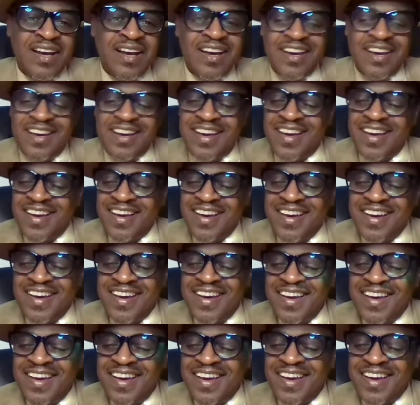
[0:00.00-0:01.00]

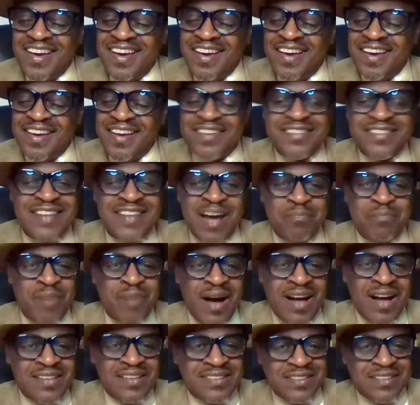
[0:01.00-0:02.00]
It's not
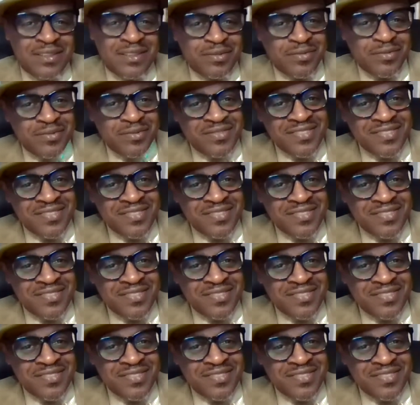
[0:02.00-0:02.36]
positive.